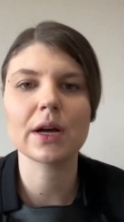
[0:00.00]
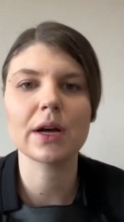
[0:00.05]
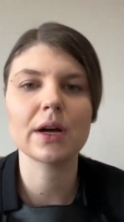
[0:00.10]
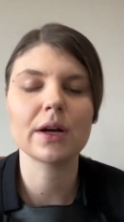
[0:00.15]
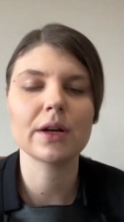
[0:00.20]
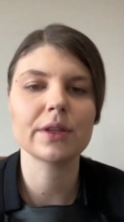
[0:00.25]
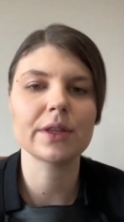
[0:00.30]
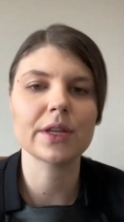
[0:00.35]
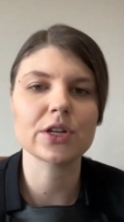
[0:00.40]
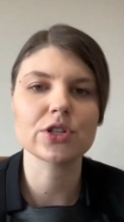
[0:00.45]

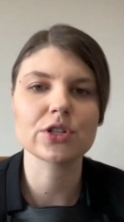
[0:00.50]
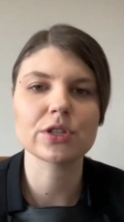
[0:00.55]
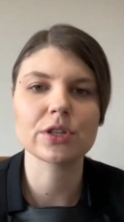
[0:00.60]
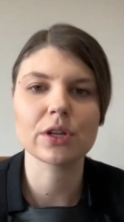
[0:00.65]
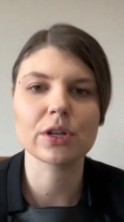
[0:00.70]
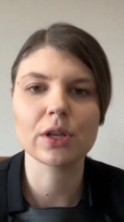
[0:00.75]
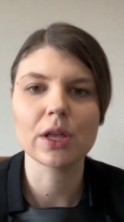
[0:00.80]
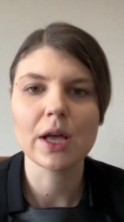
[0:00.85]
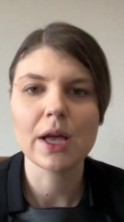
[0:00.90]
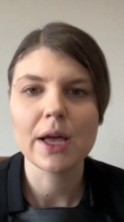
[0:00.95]
uh,
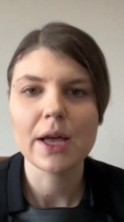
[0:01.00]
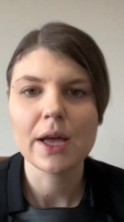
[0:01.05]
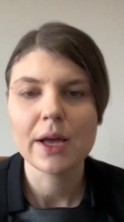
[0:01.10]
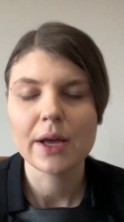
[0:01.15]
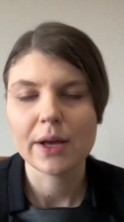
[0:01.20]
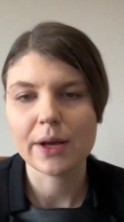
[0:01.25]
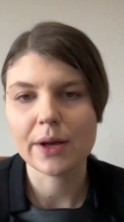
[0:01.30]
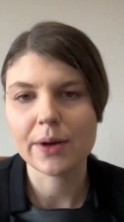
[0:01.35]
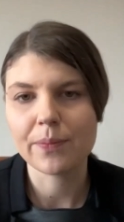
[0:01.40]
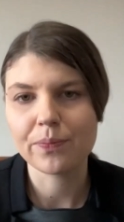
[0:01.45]
national
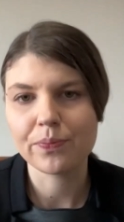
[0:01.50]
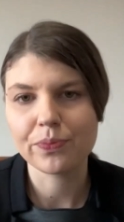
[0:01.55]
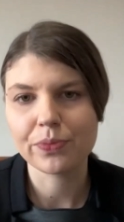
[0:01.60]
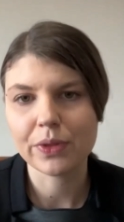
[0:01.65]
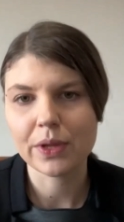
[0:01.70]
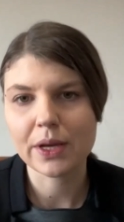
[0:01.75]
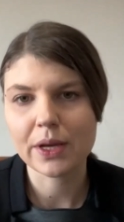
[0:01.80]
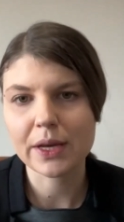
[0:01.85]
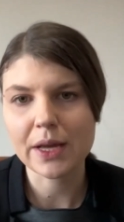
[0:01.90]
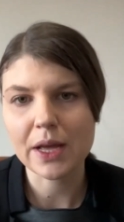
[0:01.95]

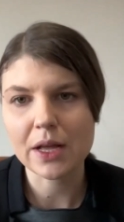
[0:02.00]
um,